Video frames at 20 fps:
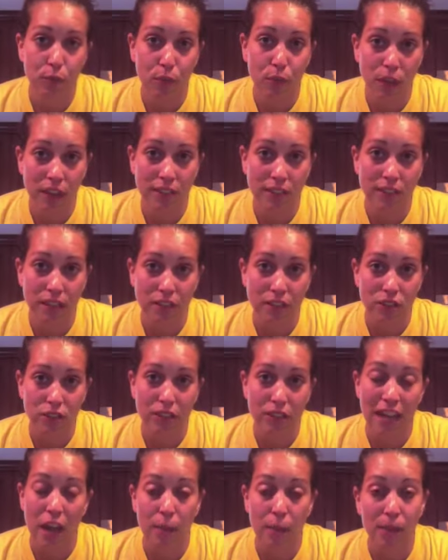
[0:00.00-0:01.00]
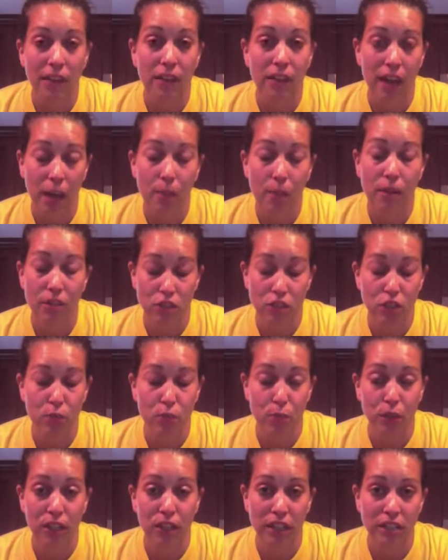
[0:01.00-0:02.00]
processor and how much you
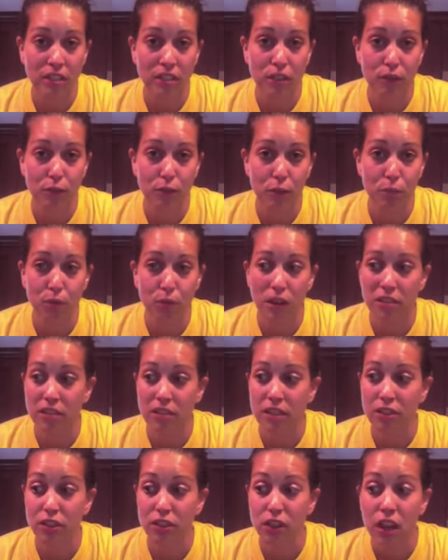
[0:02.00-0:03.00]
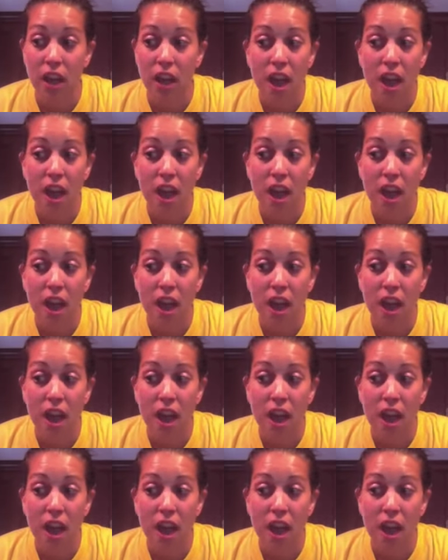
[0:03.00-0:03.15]
put into the food processor,